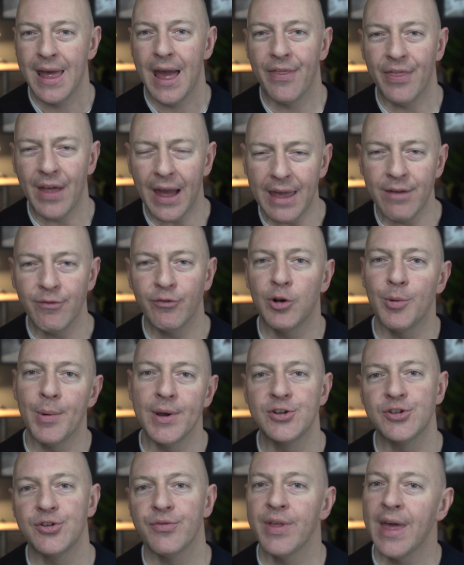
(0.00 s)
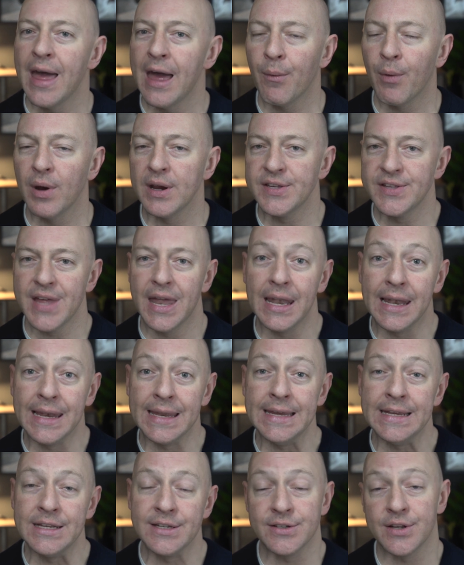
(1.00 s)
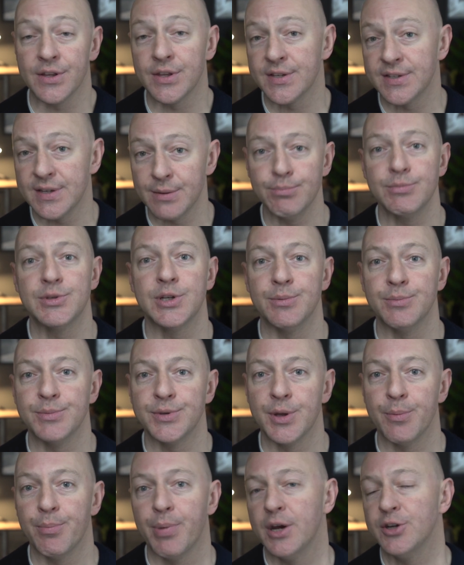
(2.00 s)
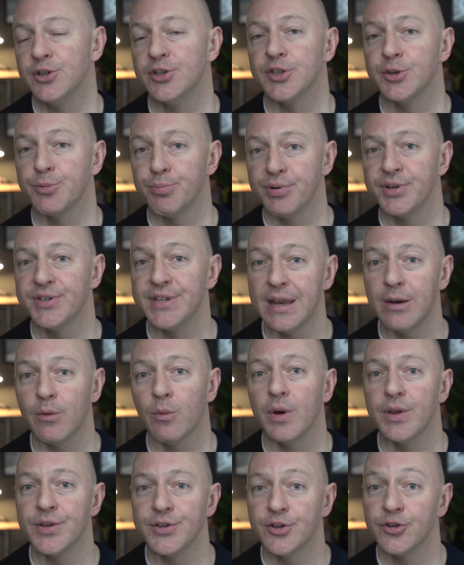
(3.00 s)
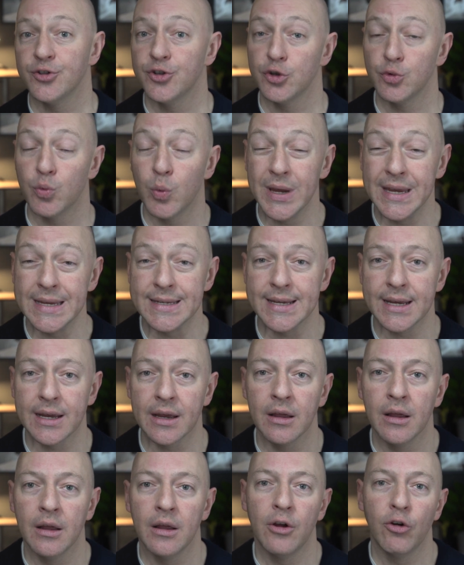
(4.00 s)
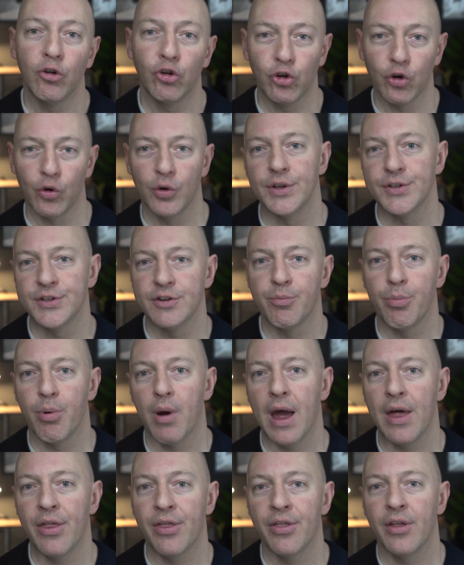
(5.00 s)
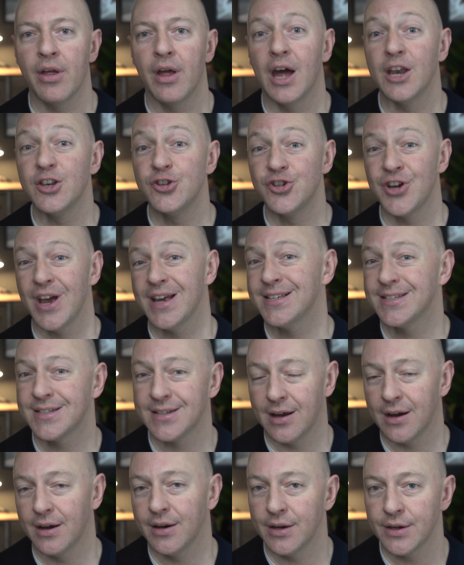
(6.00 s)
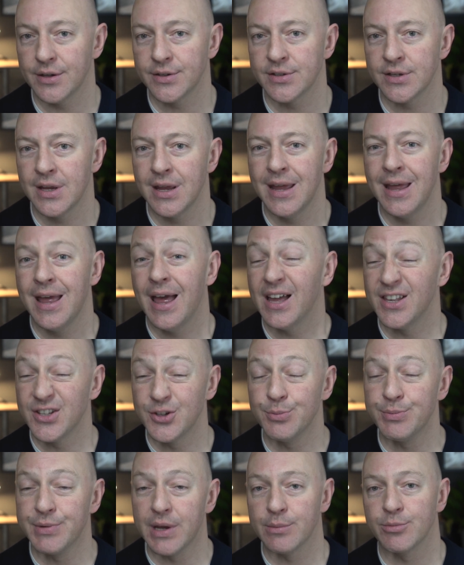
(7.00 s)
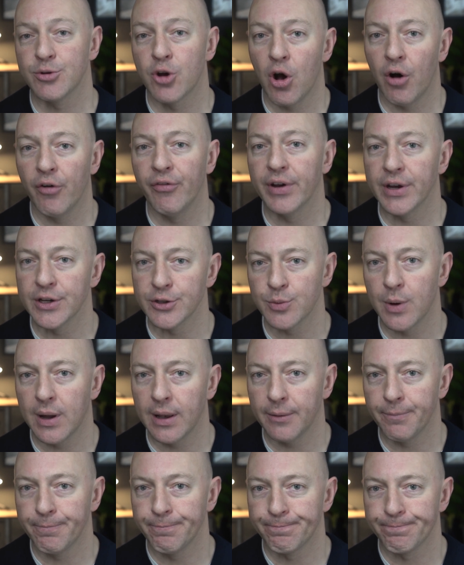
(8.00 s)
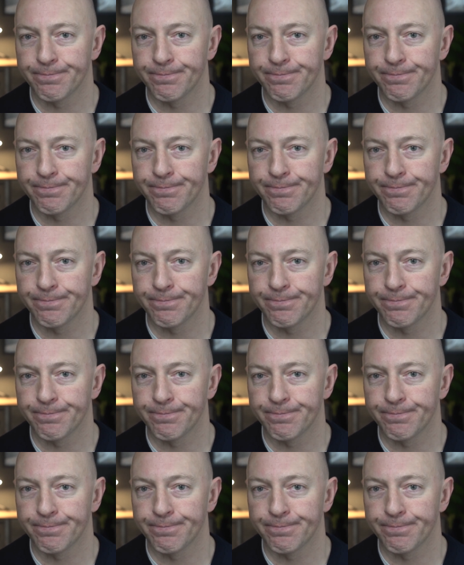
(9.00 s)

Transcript: and that inflammation of the airways then leads to the symptoms that patients present with such as wheezing, shortness of breath and chest tightness, and sometimes coughing as well.